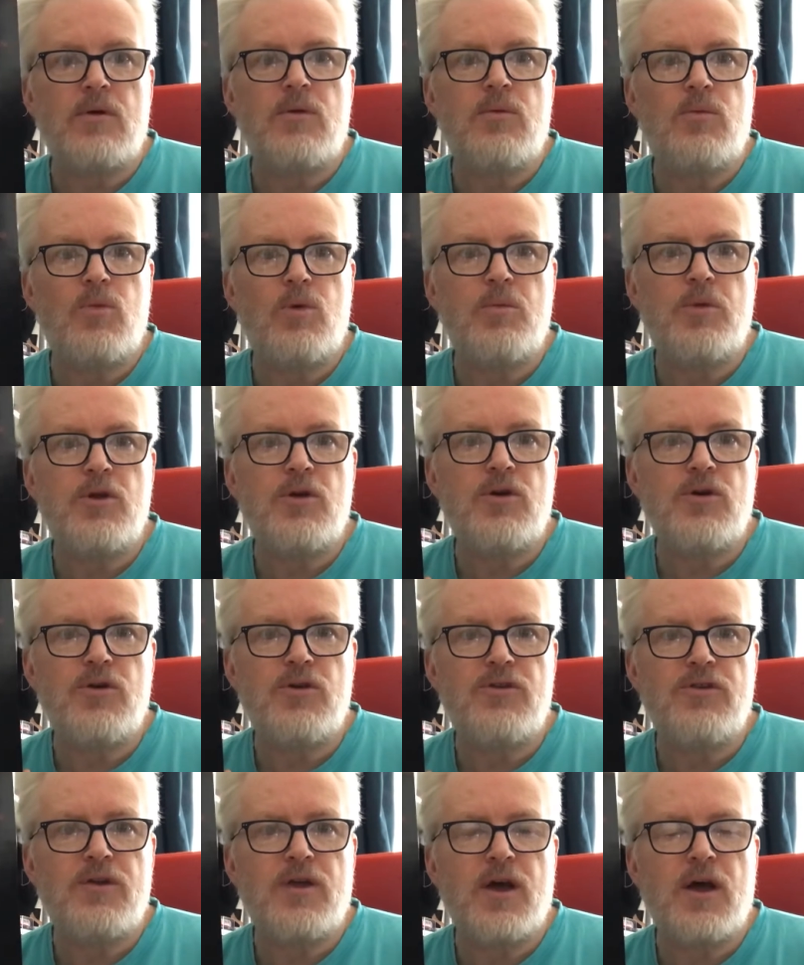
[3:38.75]

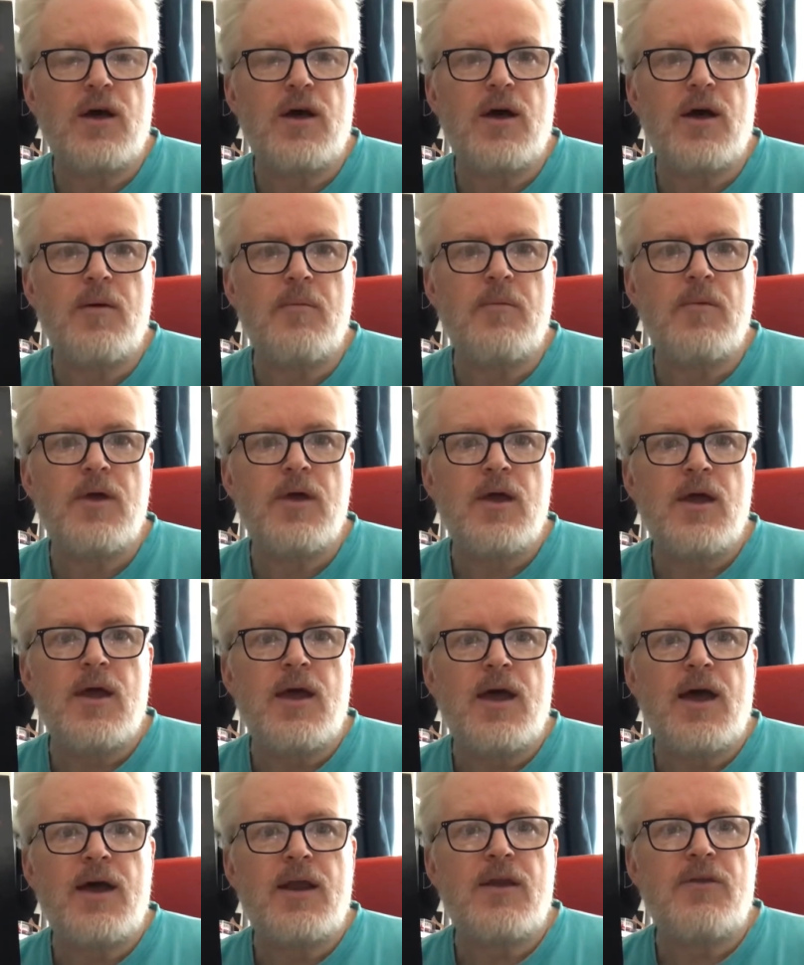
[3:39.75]
womanhood,
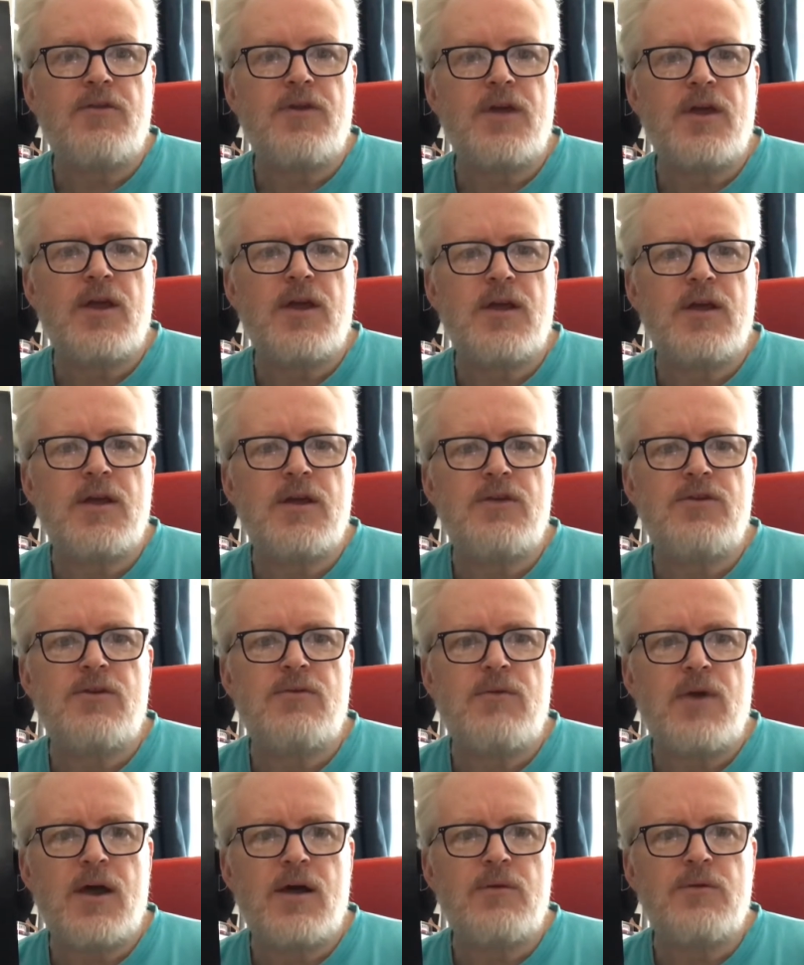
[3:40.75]
and I think is
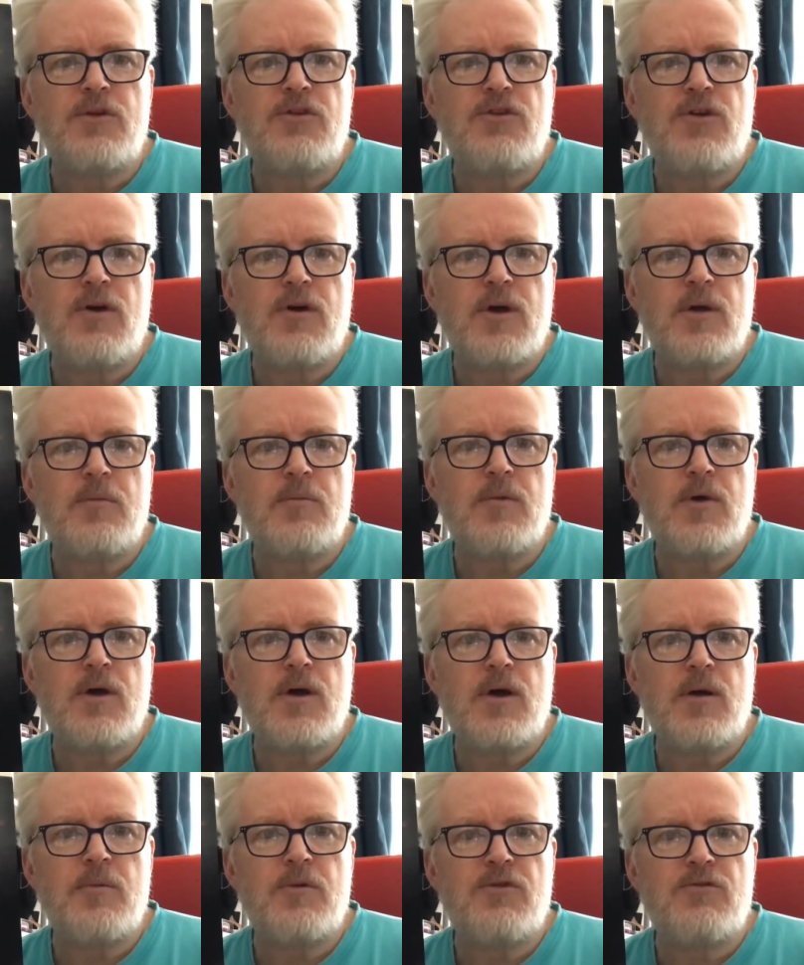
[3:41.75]
around the time
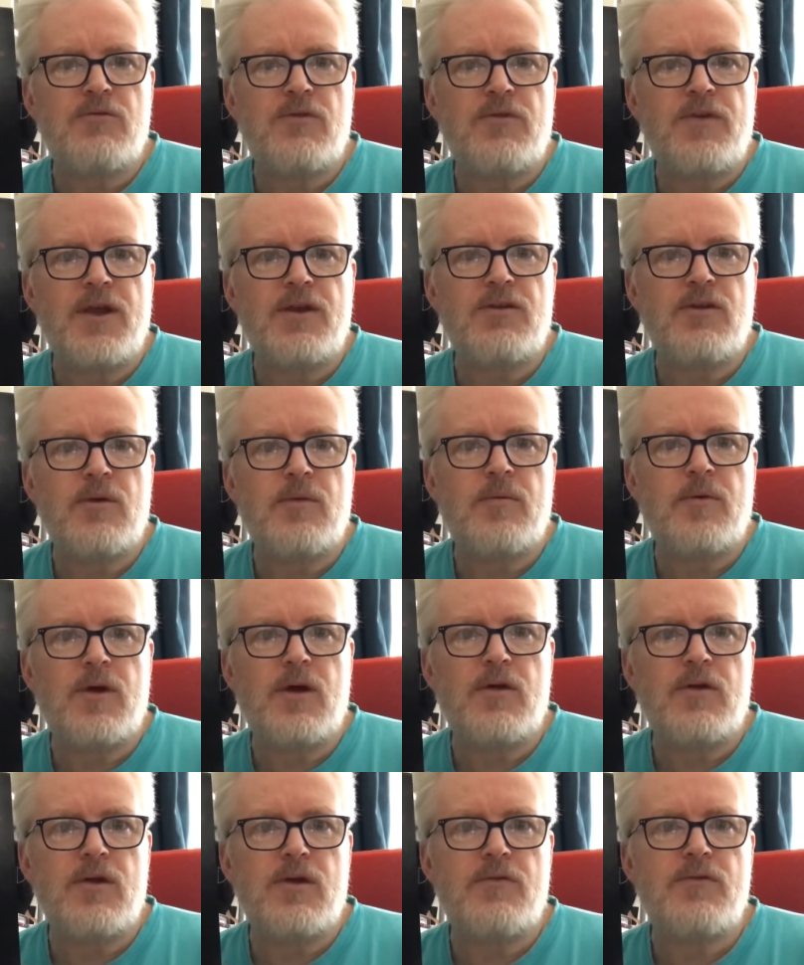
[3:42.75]
it's reflecting
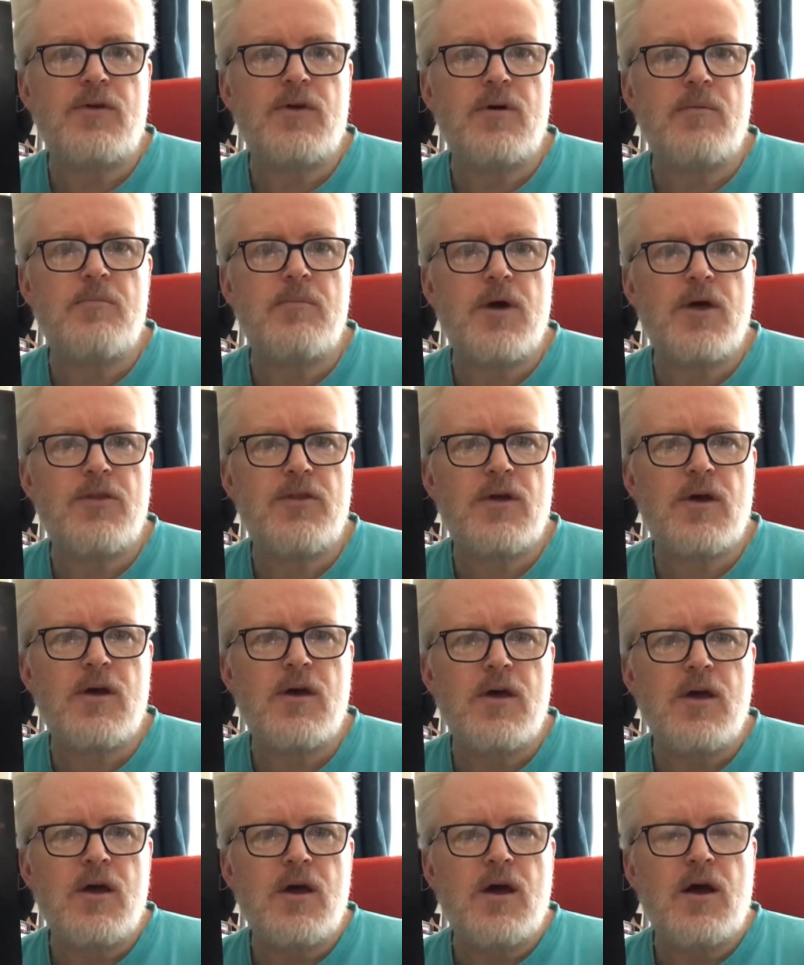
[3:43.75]
of her mother.
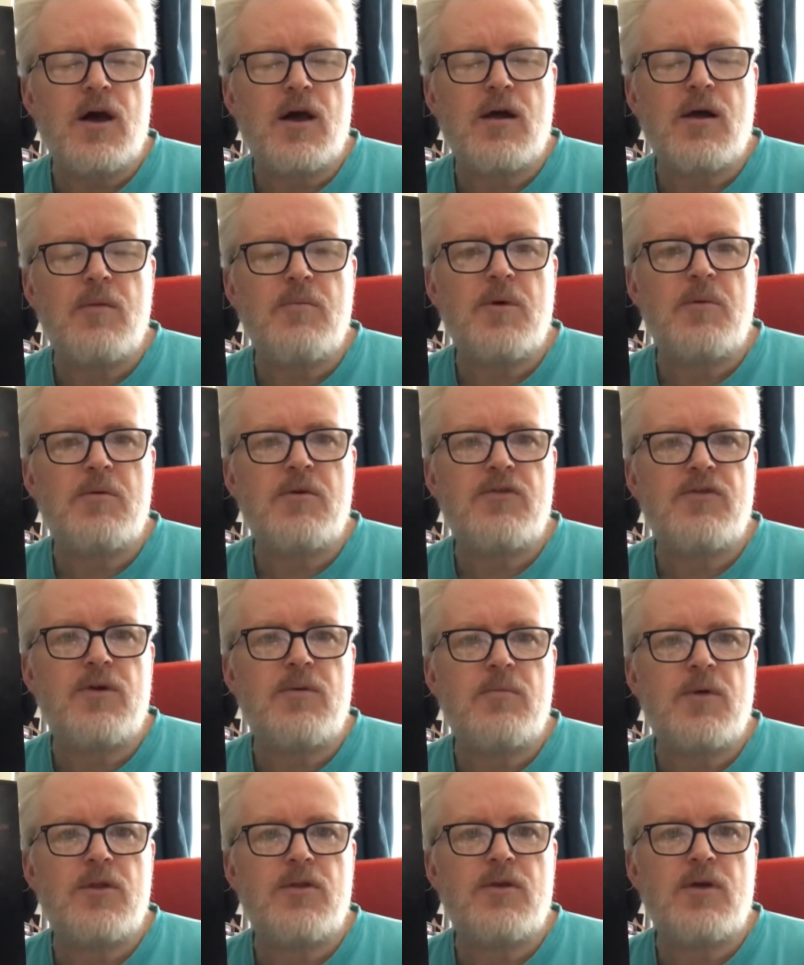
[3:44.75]
I can't remember if her
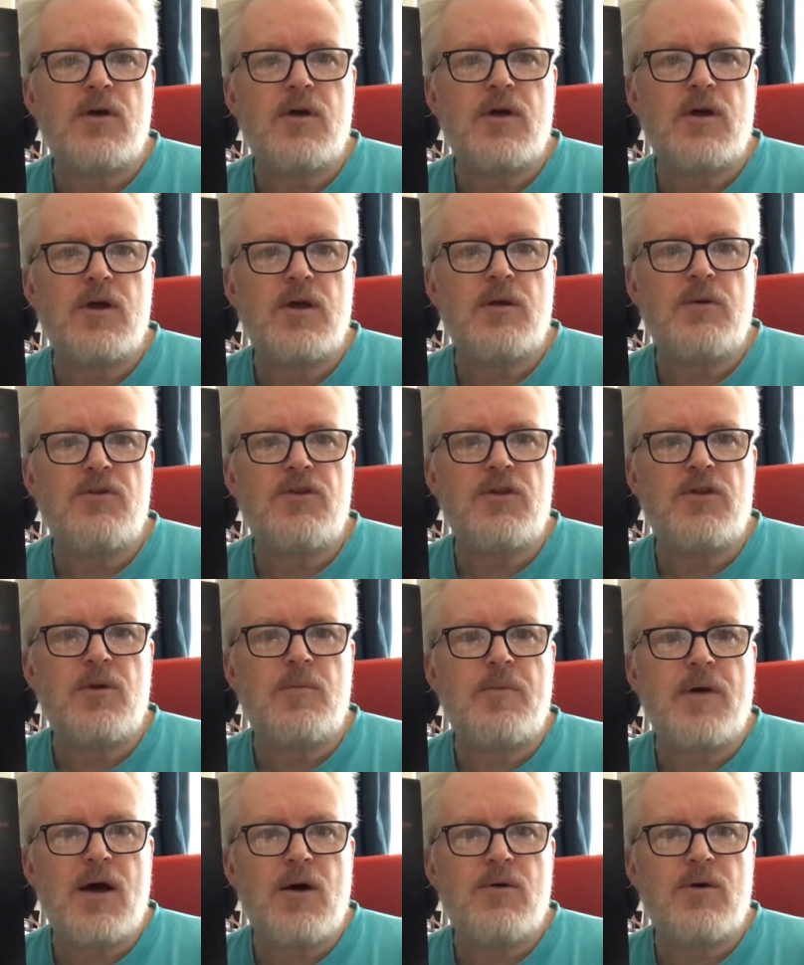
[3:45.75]
mother, it was either
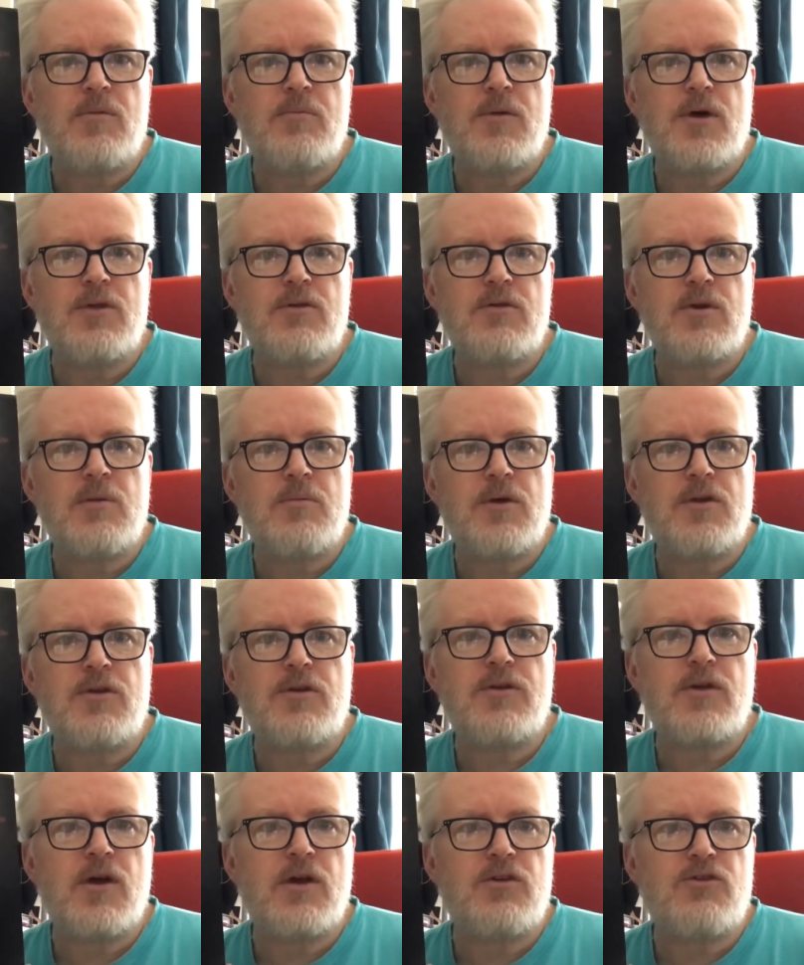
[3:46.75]
about her mother and her mother
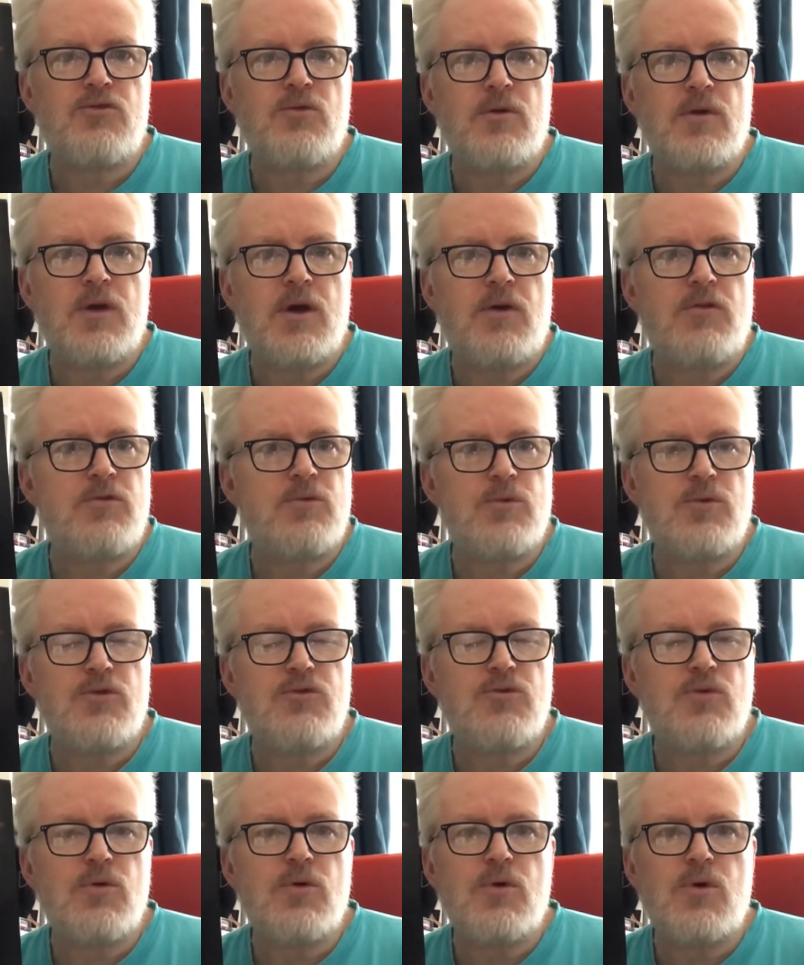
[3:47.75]
died shortly
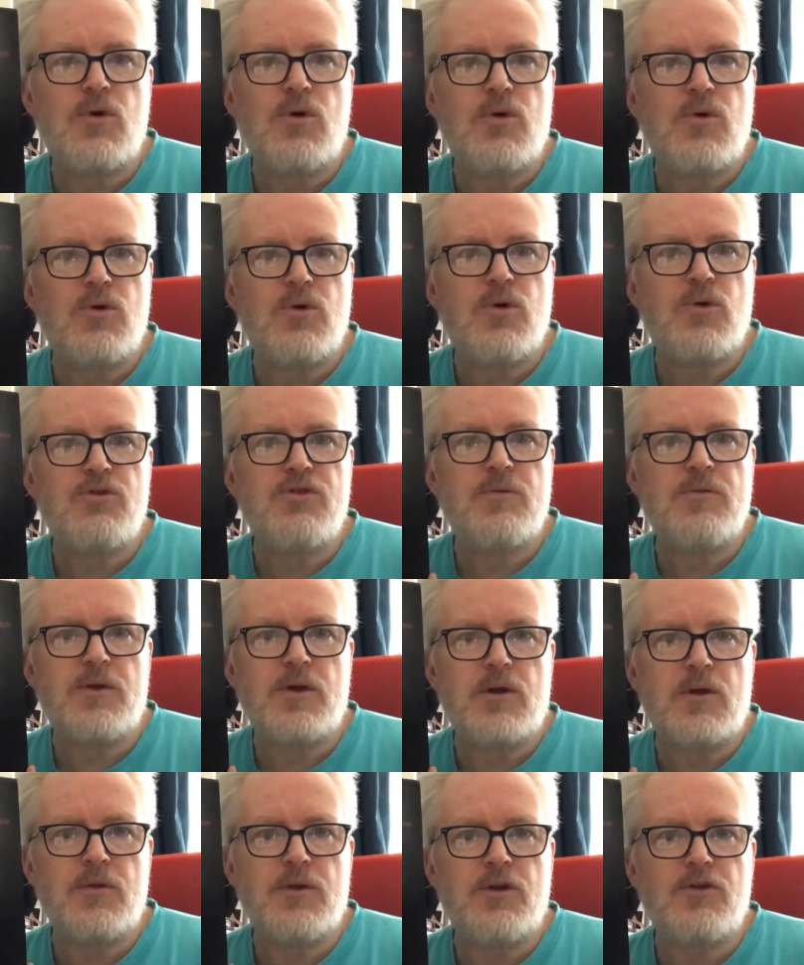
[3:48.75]
afterwards, or something
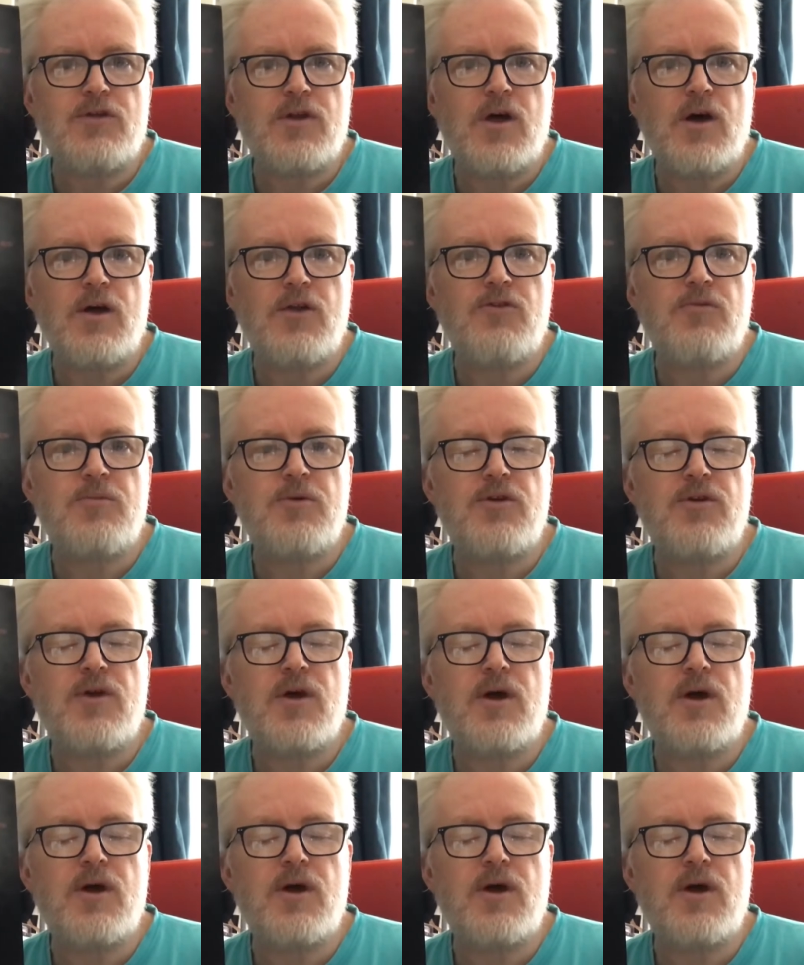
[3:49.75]
along those lines. But